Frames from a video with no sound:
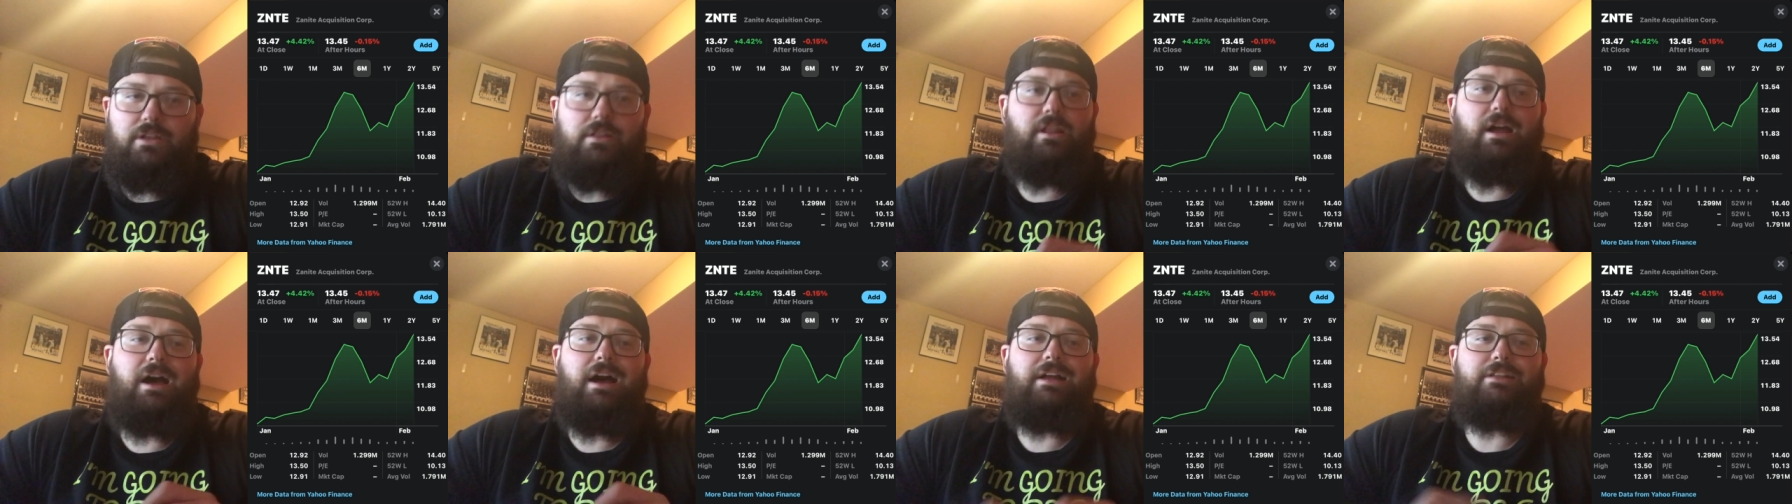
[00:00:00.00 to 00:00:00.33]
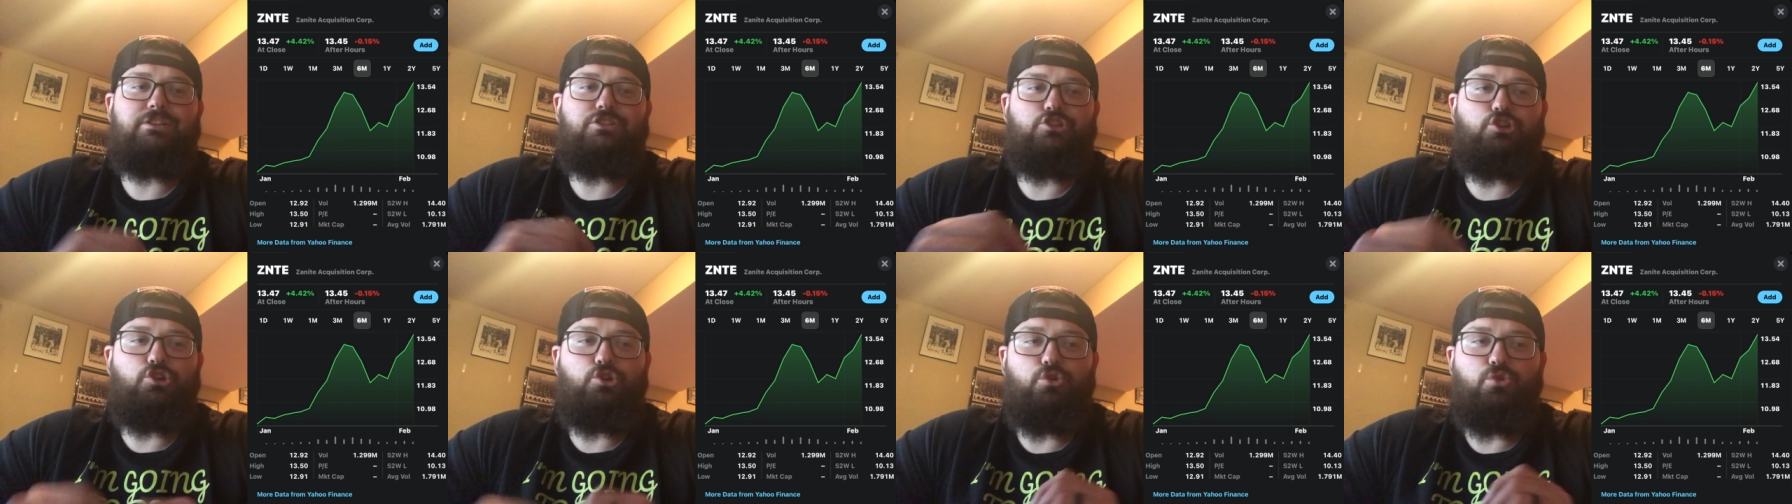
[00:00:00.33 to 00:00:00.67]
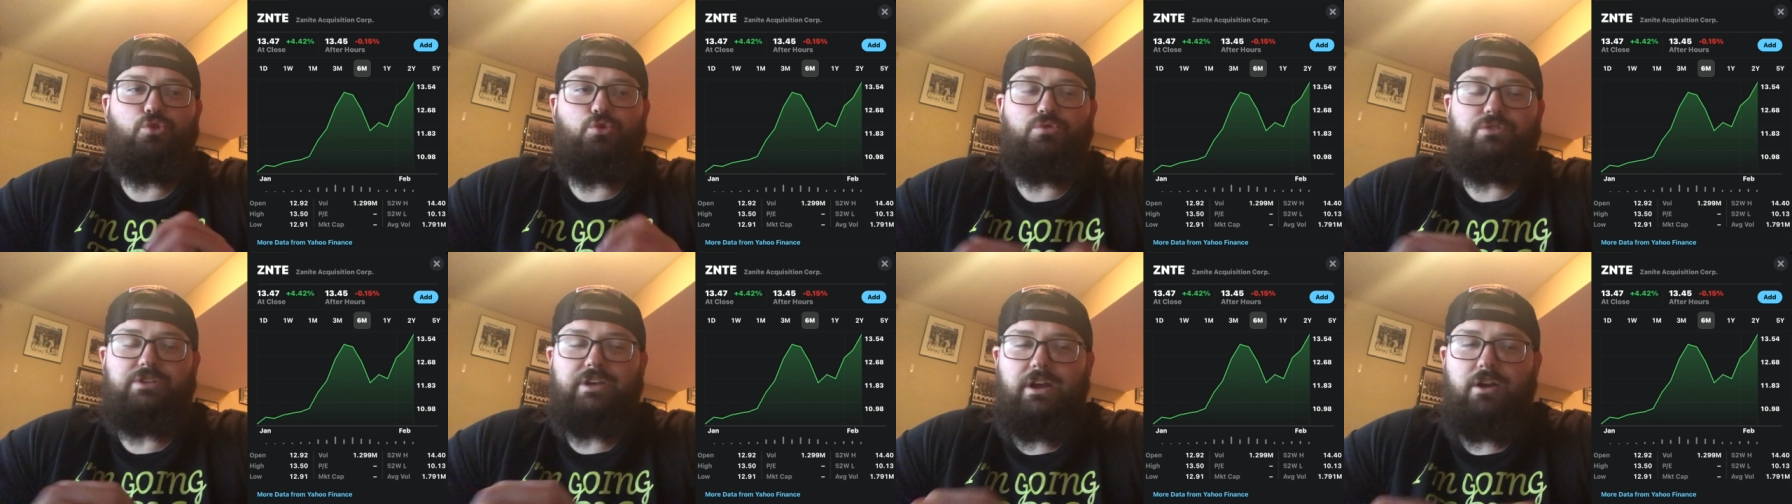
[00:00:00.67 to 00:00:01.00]
Not
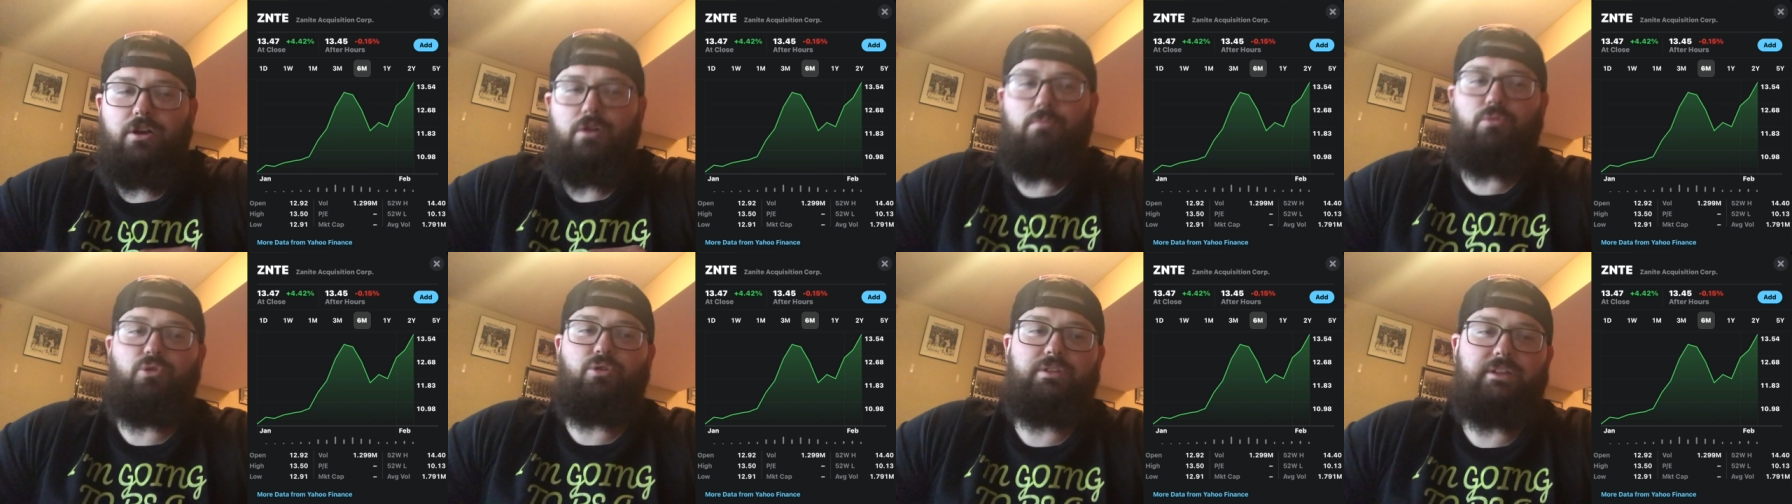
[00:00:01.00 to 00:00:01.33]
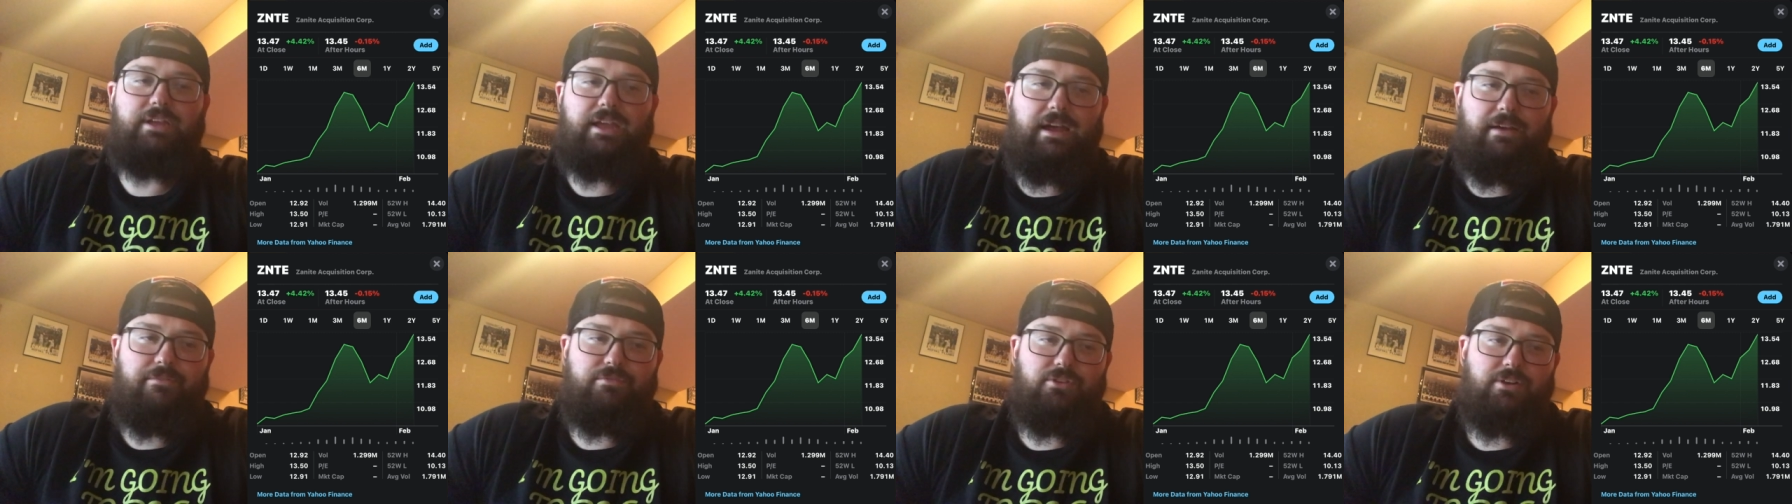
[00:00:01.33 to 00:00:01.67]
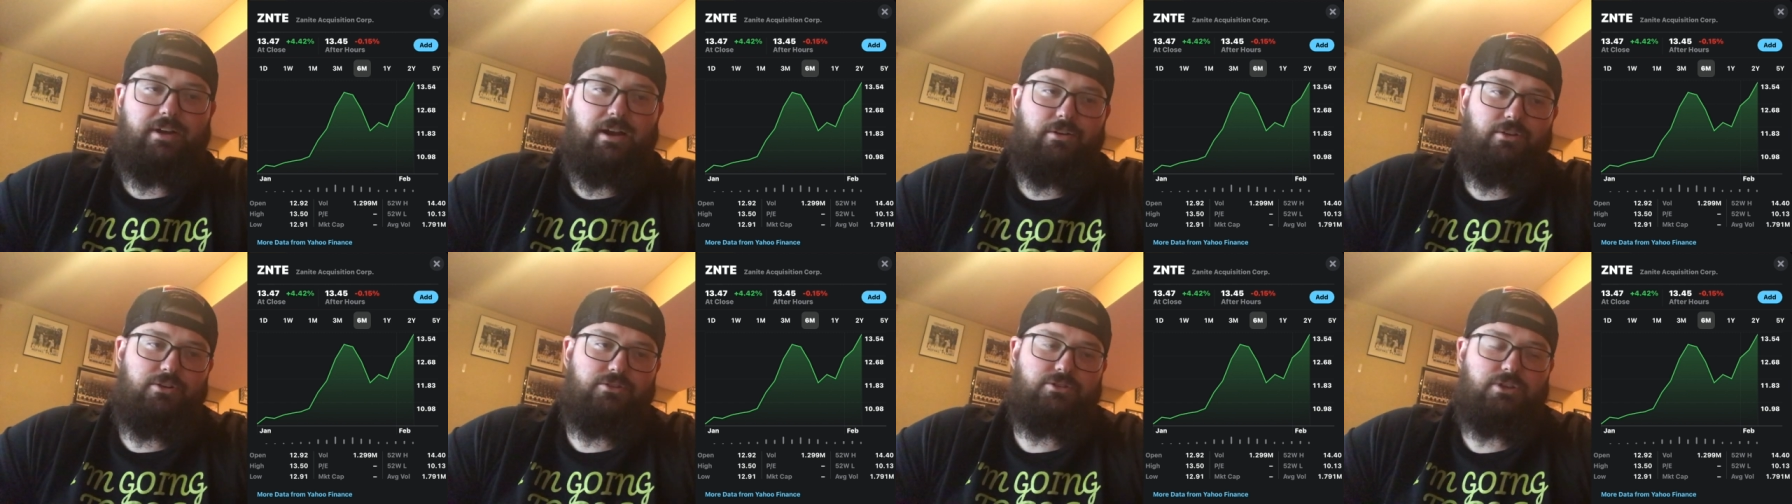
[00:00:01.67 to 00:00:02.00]
too terrible in the after
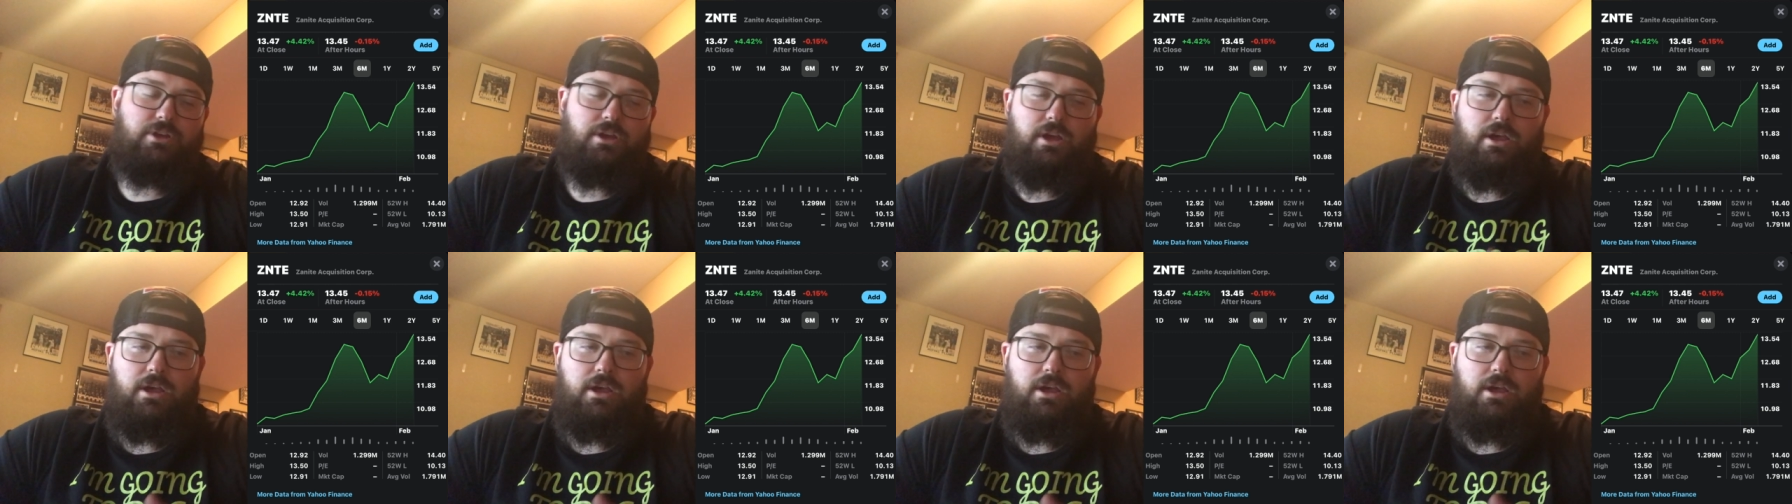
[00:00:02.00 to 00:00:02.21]
hours.